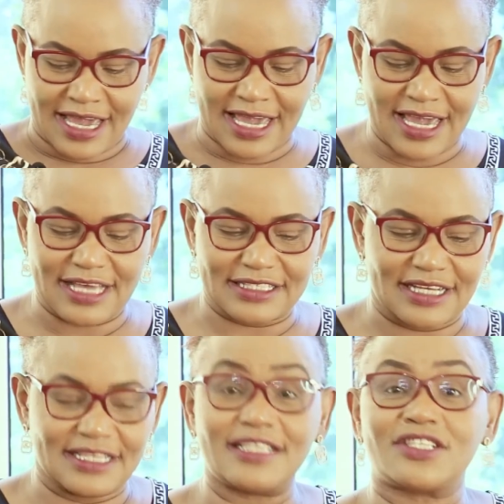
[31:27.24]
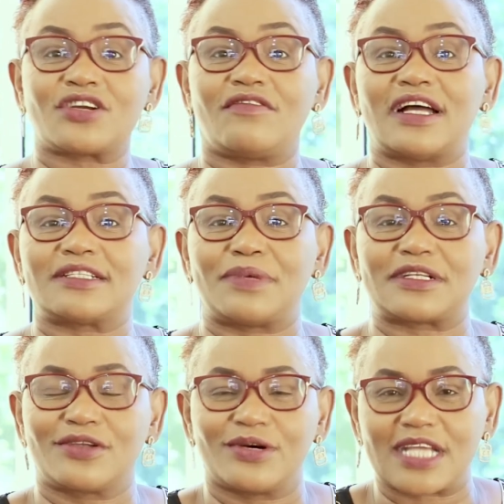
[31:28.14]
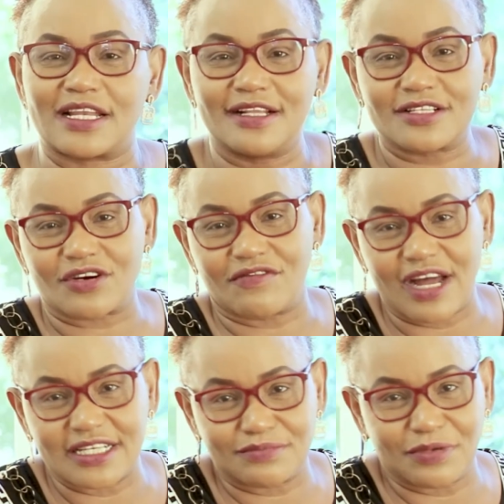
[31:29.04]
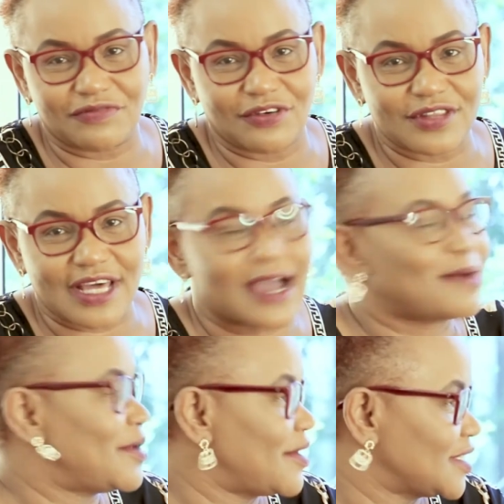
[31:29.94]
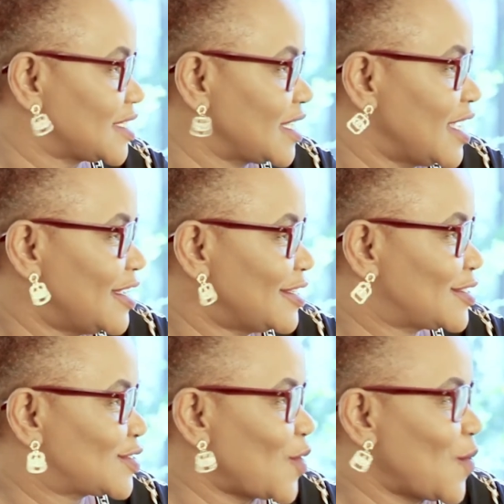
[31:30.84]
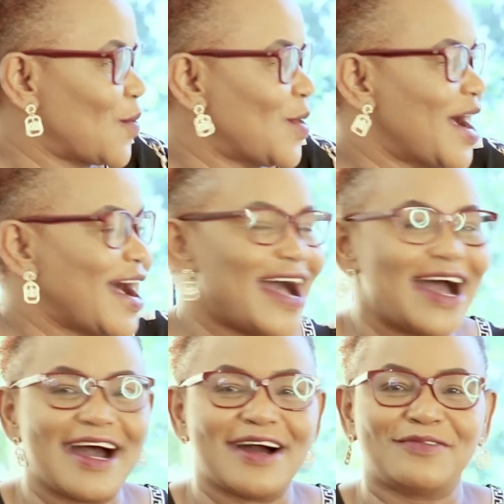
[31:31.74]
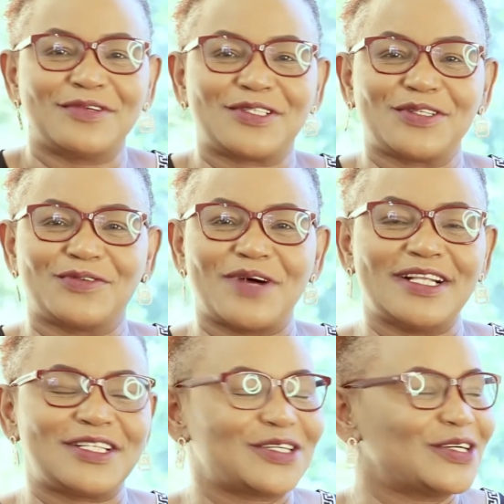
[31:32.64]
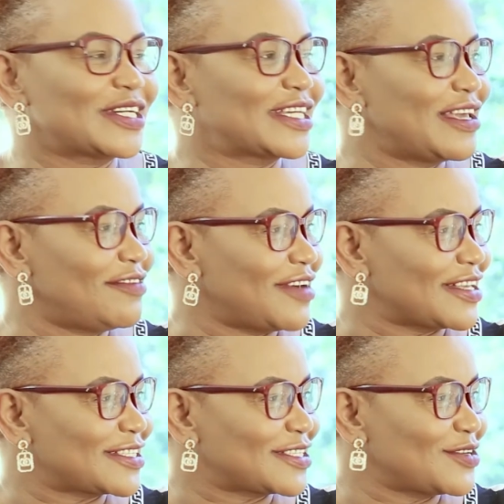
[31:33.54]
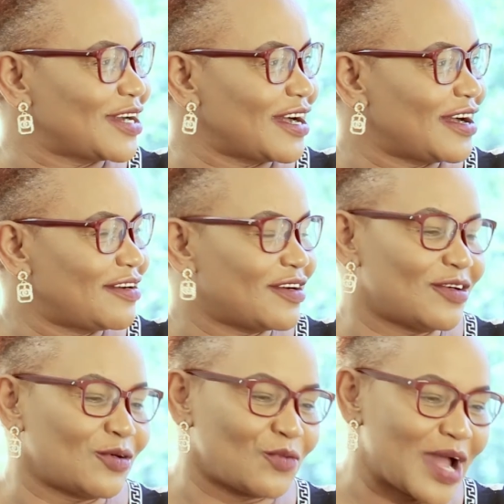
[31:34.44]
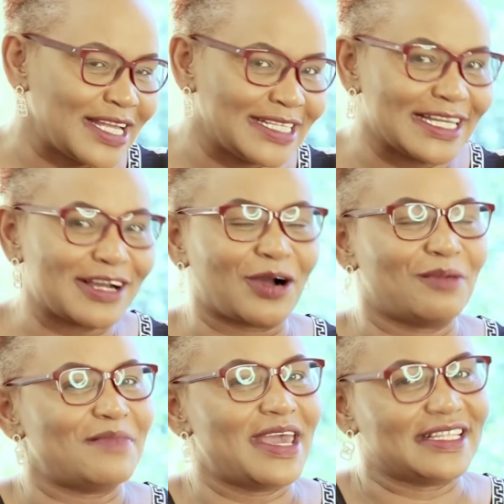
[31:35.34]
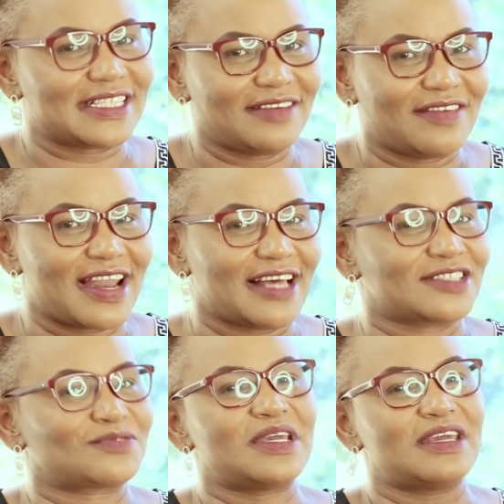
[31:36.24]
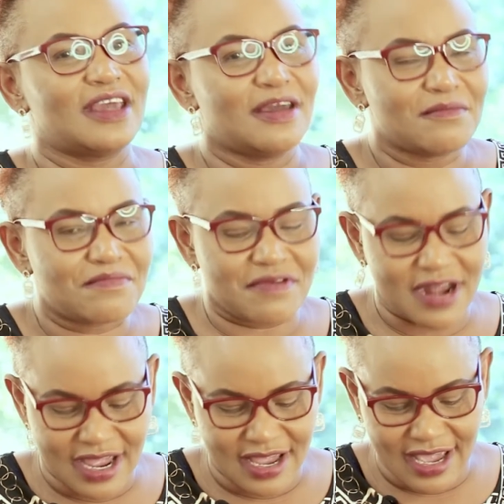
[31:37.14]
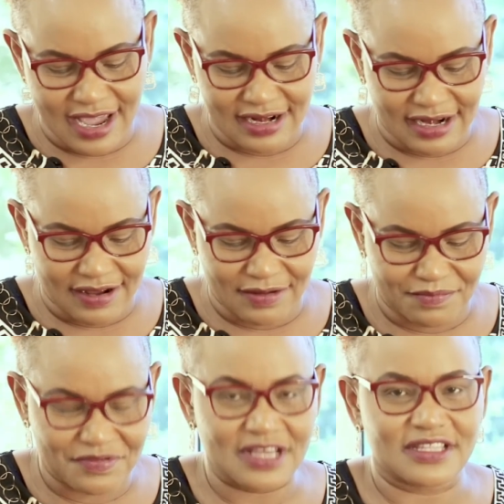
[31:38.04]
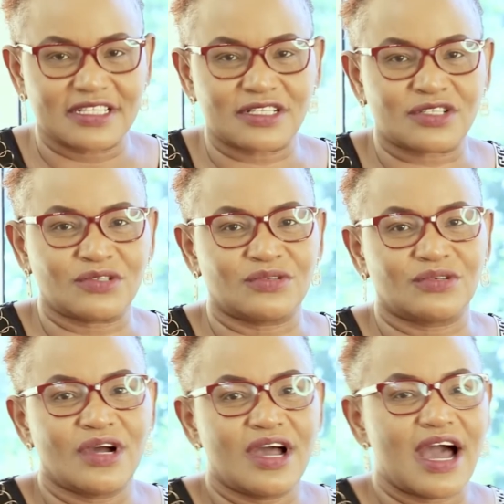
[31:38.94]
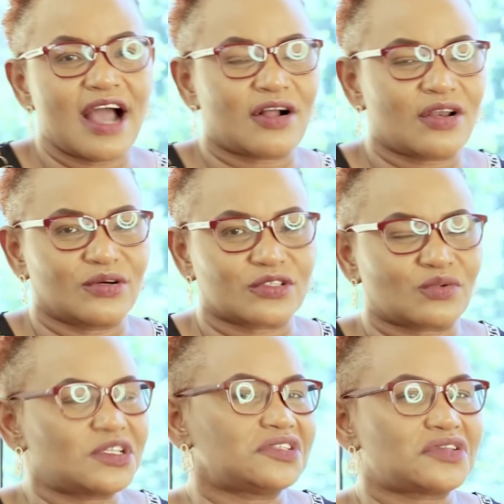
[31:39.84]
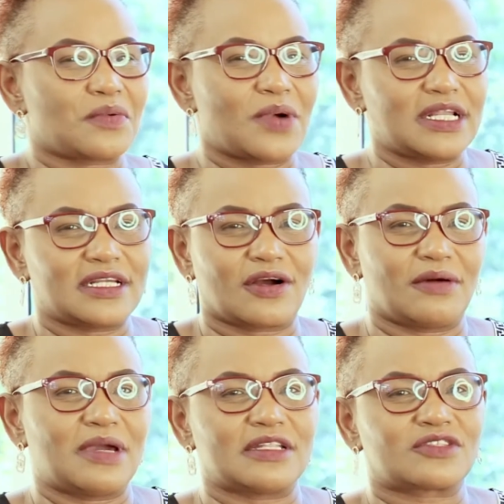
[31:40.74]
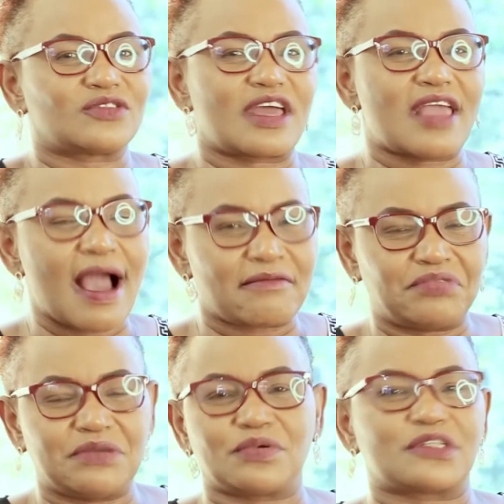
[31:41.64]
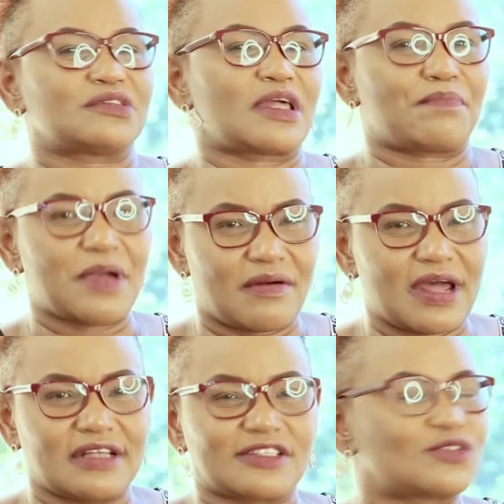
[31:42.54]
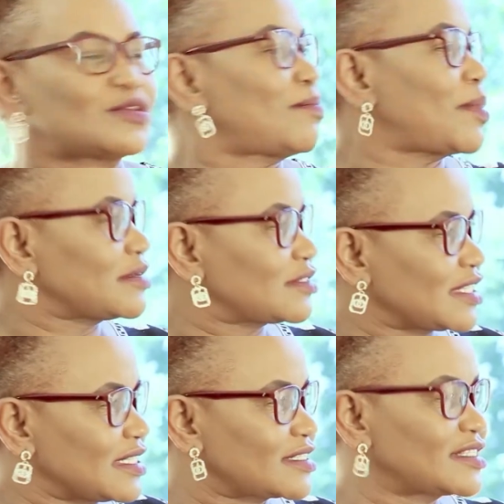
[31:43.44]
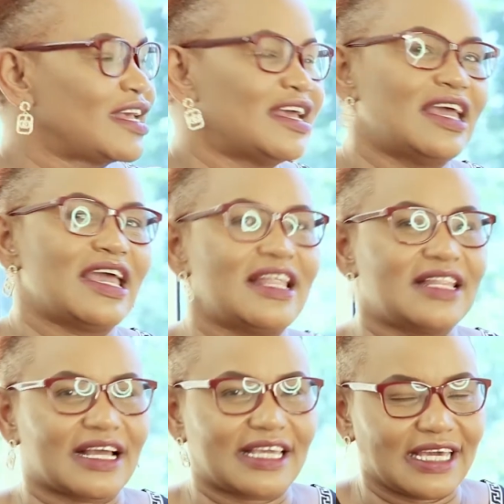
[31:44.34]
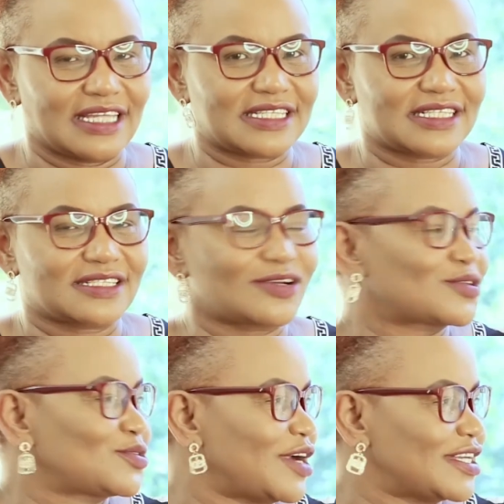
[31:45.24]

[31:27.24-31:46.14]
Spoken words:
he is an introvert, but not an introvert before the cameras. So would you want to give us your winding comments, even as we pray and bring this to a close? What is your winding comments to the young people, to the parents, to the pastors and their kids? Talk to